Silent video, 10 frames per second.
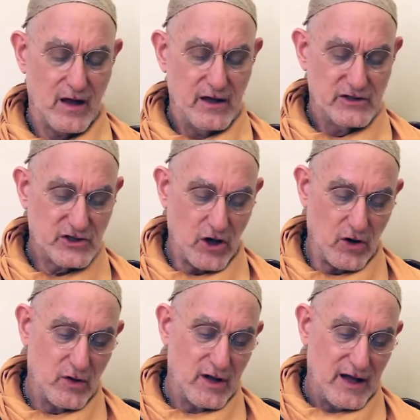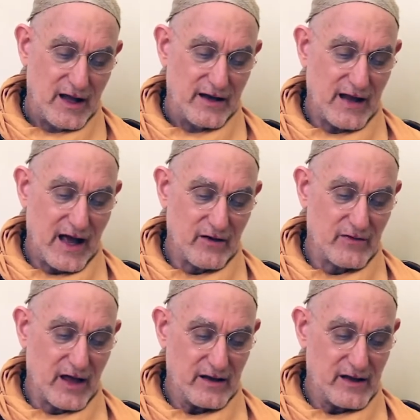So now
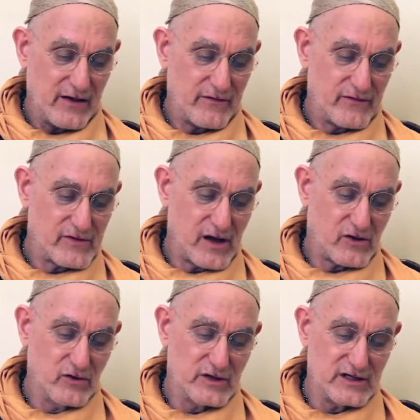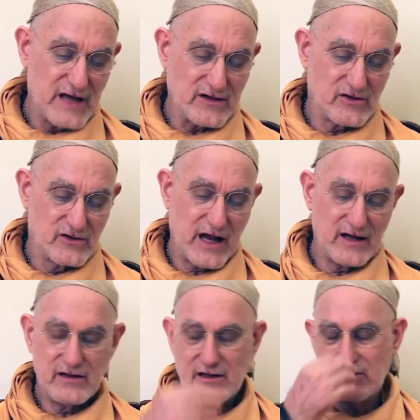that Kunti's
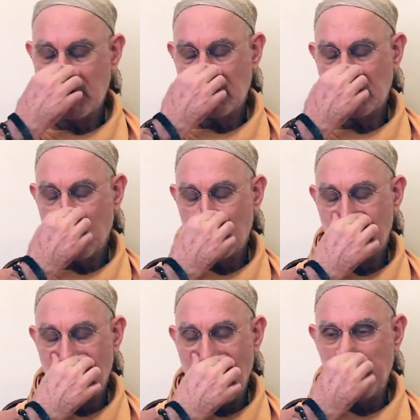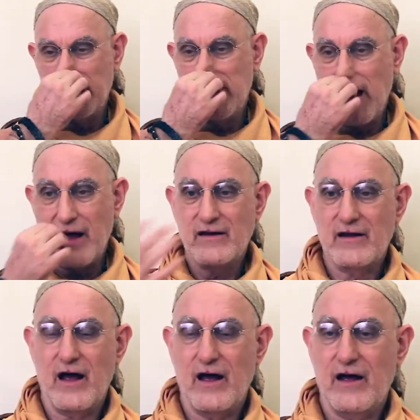ascertained this, she's told the Brahmin that,
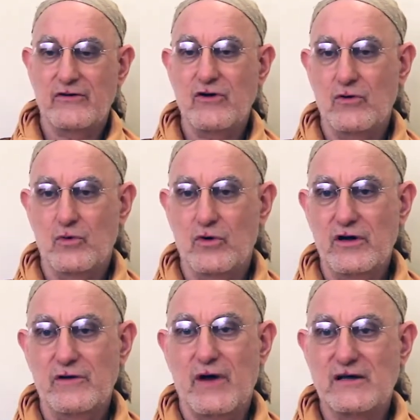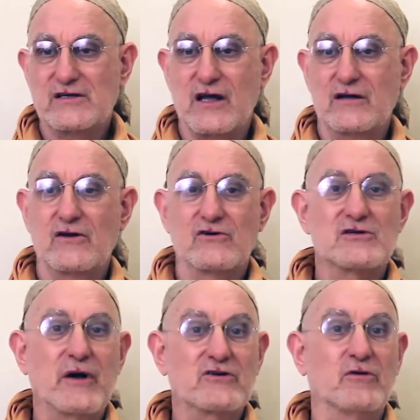don't worry, my son knows
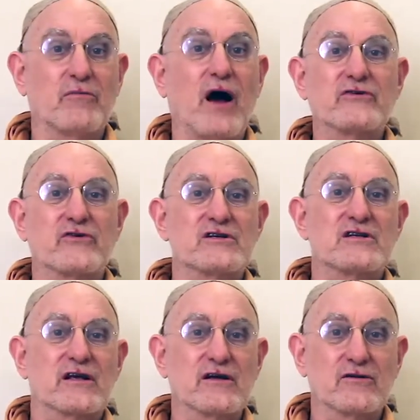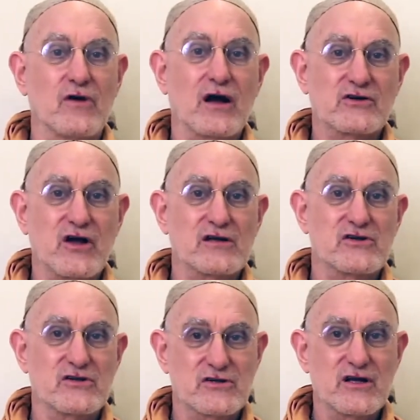special mantras to kill
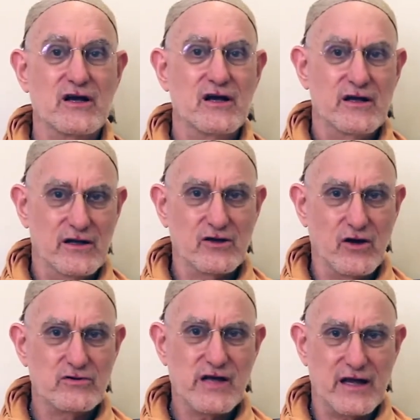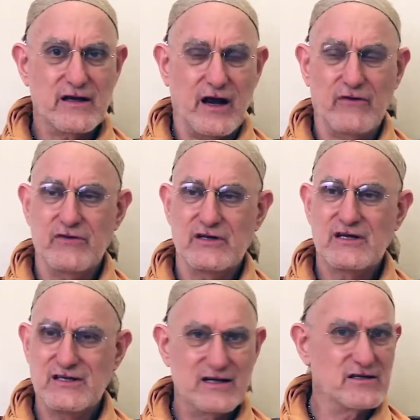Rakshasas. He'll go take care of this
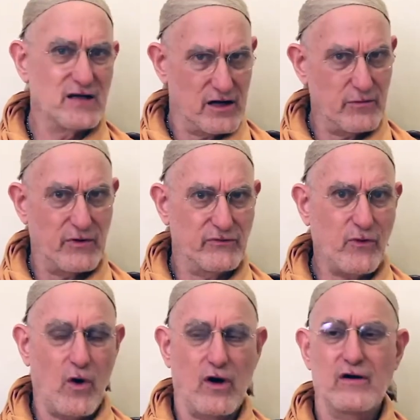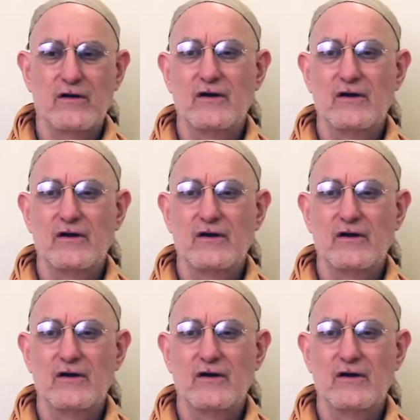because he's done it before.